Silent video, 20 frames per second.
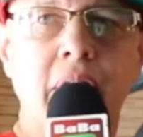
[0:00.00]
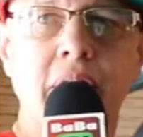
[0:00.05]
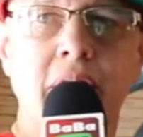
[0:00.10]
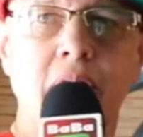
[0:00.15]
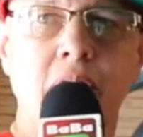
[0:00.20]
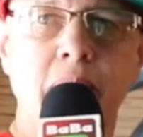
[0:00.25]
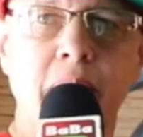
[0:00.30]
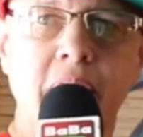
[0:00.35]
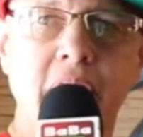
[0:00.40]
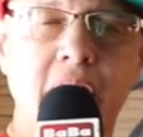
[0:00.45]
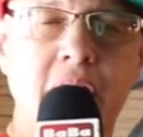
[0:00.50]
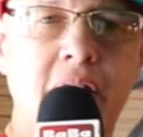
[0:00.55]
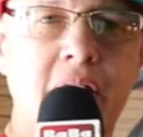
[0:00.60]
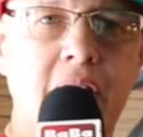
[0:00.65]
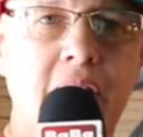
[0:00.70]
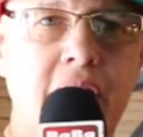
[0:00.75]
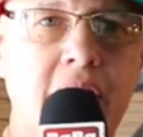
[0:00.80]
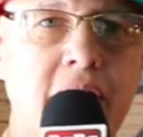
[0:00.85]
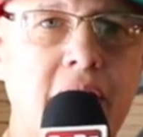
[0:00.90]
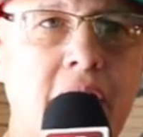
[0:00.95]
so many
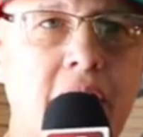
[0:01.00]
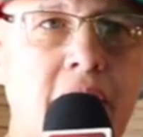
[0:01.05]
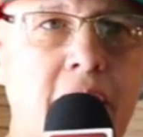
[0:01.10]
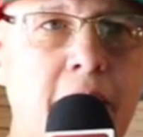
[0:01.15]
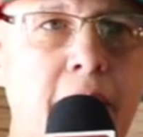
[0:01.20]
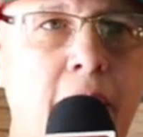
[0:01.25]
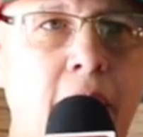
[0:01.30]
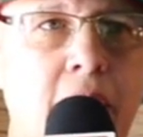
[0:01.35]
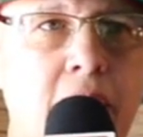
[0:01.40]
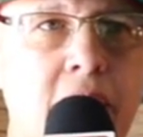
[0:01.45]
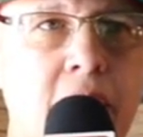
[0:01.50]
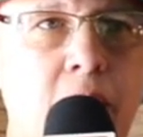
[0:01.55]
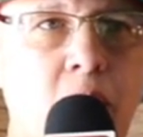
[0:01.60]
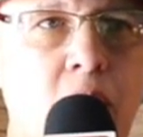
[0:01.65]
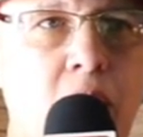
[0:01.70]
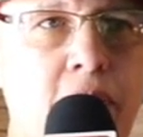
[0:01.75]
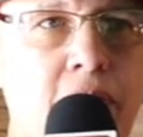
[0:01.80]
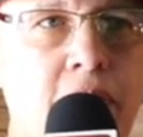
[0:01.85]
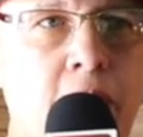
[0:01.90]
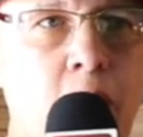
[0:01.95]
things here in
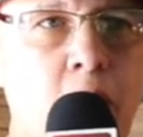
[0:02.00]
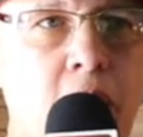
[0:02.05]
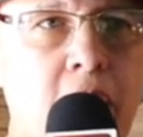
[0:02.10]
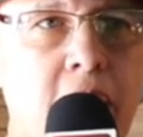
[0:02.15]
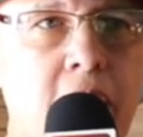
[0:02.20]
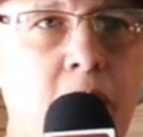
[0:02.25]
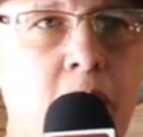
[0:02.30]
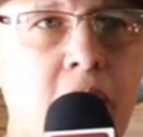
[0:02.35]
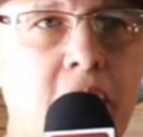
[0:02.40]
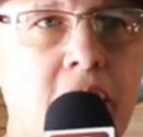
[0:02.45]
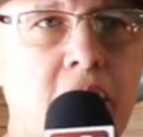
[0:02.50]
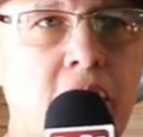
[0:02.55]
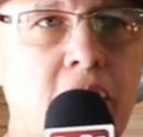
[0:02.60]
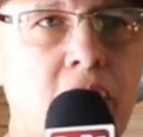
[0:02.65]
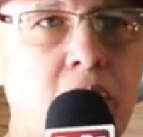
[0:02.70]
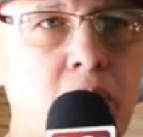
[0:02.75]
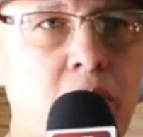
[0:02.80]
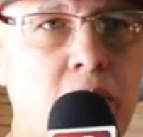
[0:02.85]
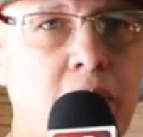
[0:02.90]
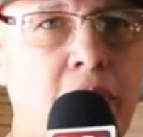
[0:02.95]
Baltimore, from working with the
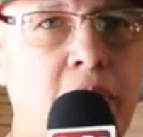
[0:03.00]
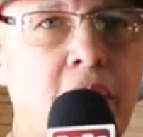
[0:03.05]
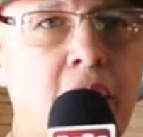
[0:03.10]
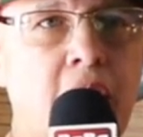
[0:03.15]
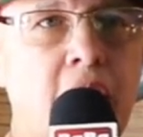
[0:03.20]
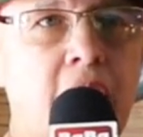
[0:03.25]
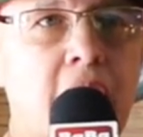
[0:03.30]
youth.